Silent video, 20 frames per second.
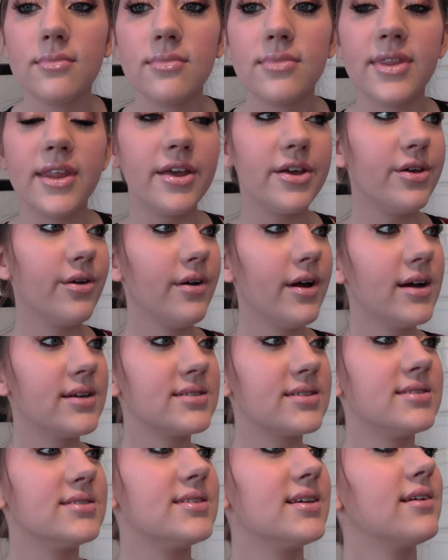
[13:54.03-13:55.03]
Like, you guys
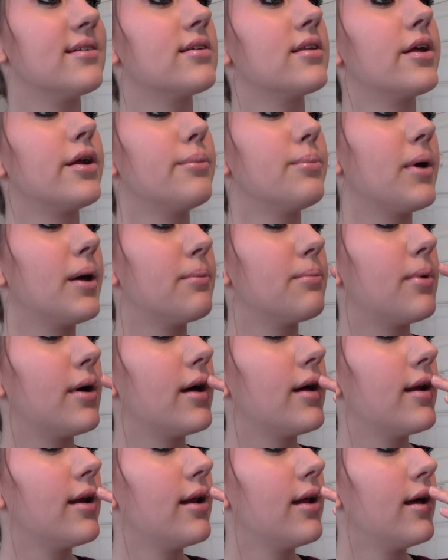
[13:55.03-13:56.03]
can see it a little bit,
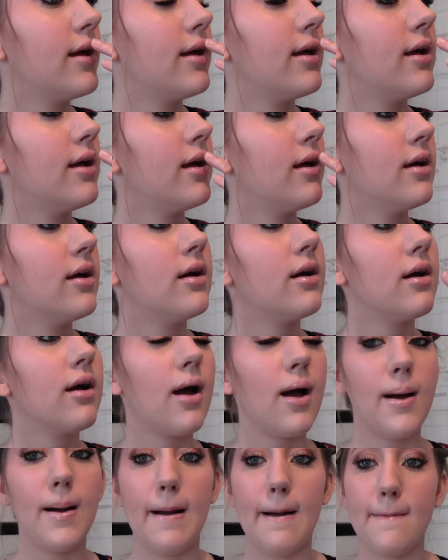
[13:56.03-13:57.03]
but
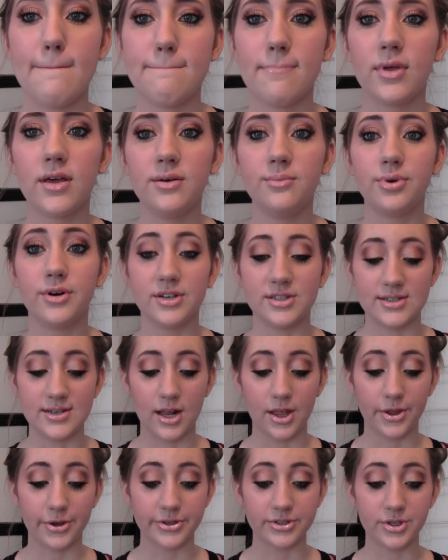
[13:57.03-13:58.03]
in person
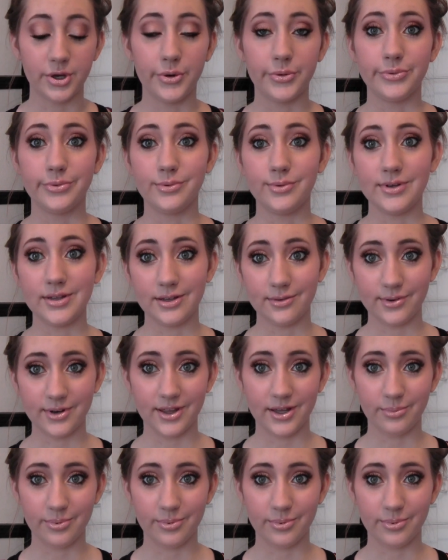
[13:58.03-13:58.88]
it looks really, really